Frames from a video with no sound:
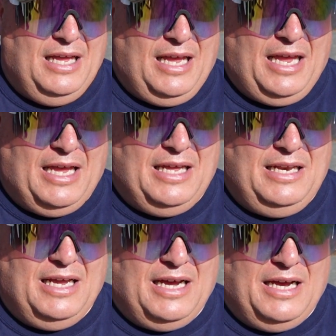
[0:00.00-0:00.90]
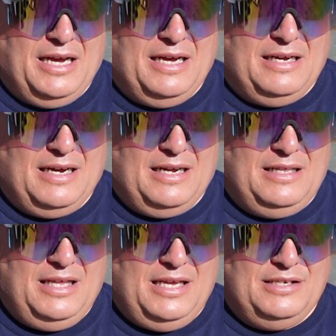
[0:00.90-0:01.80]
And
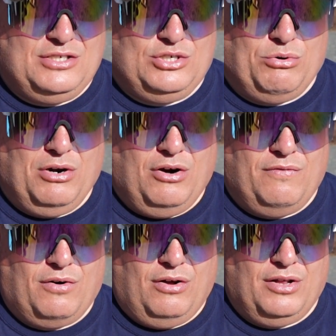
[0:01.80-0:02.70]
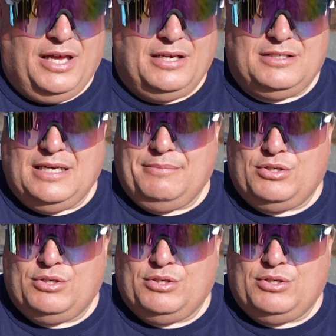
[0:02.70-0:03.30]
these shorter overall lengths seem